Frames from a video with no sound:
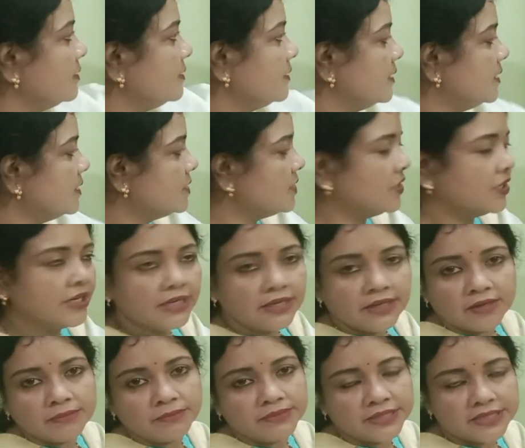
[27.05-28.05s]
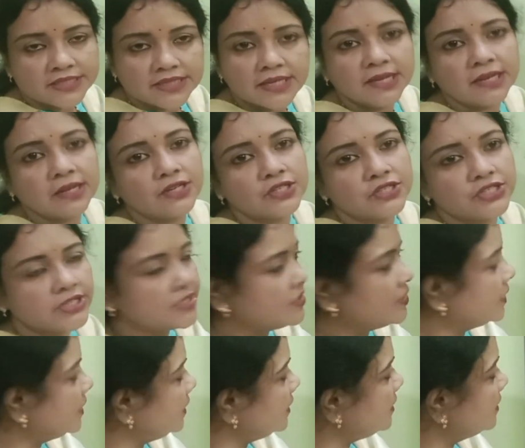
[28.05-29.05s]
the circuit combination logic
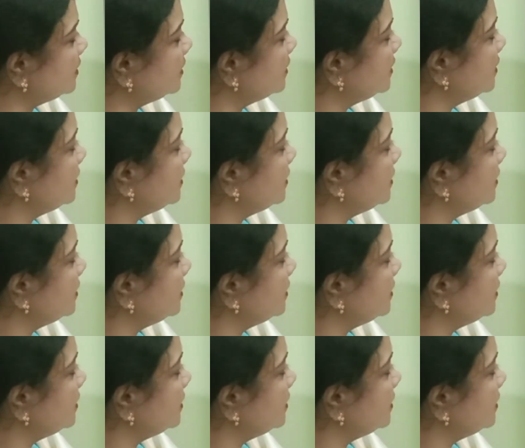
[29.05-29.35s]
circuit